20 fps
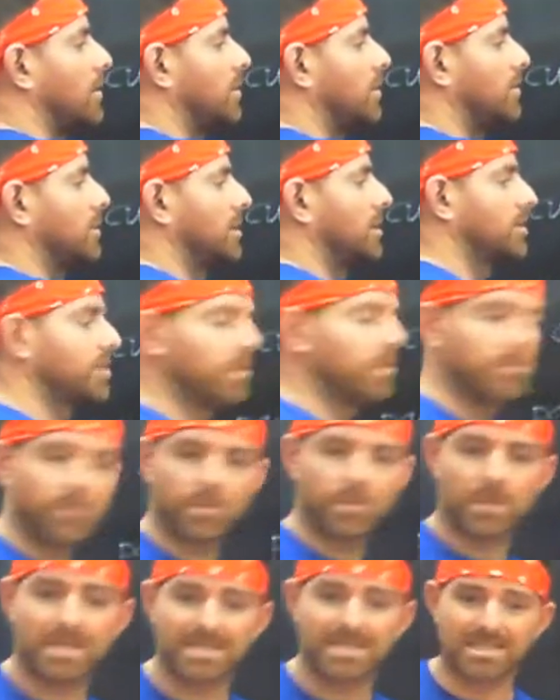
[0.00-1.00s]
Not sure if
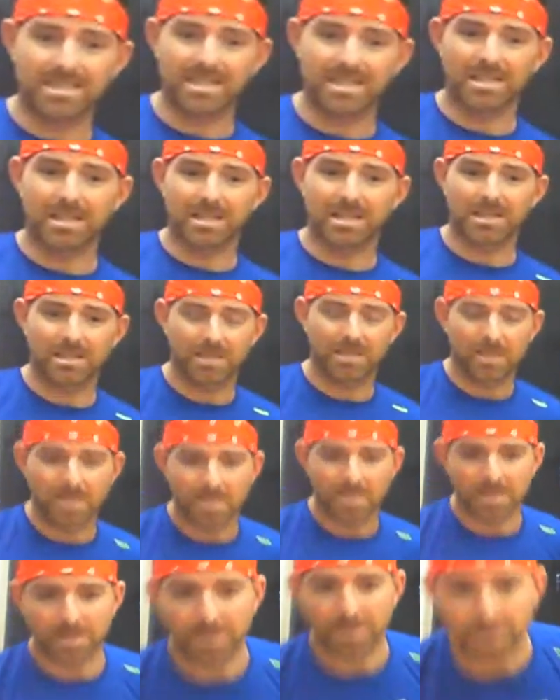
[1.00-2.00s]
you can see that.
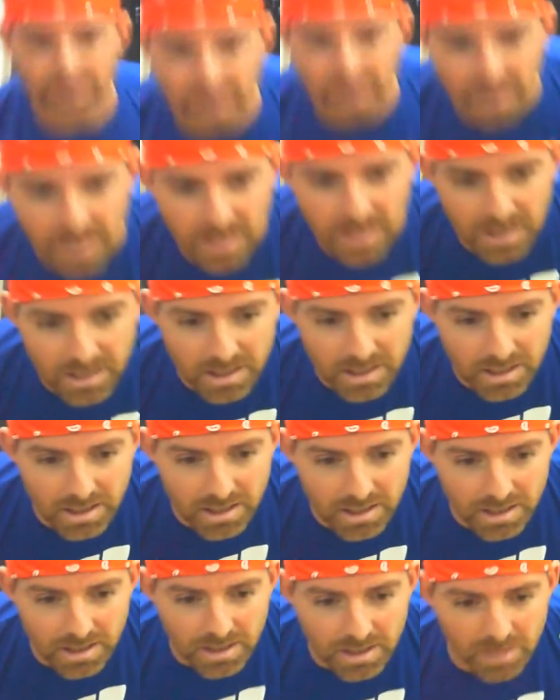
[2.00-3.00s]
Can you see that?
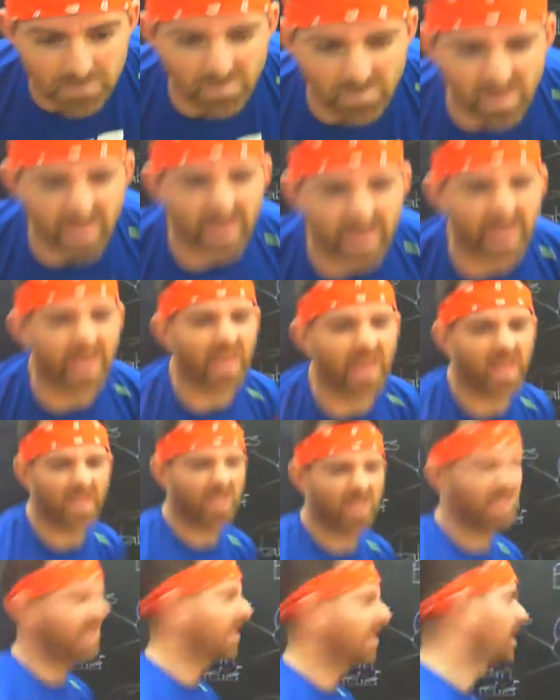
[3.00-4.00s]
Nah.
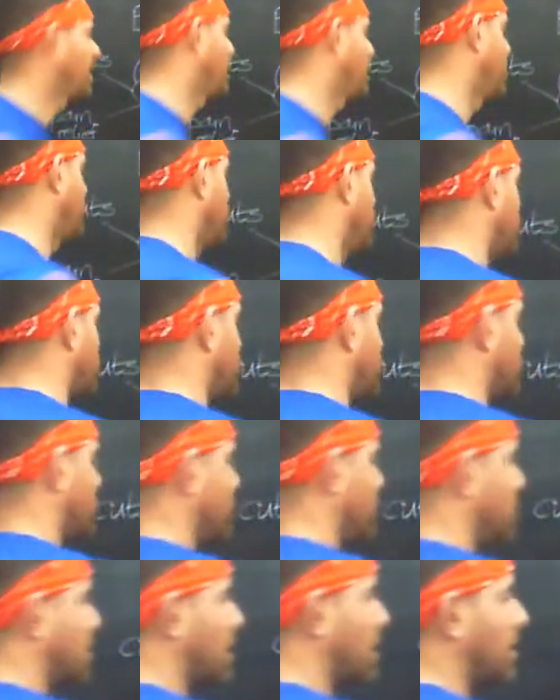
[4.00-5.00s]
No,
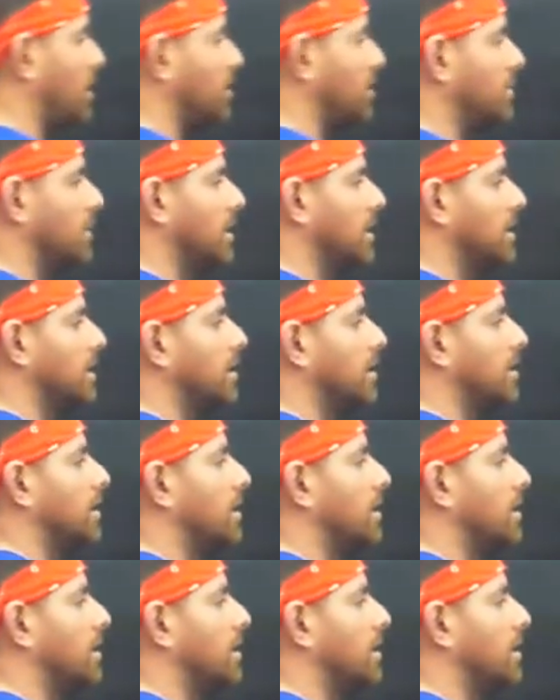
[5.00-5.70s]
you can't really.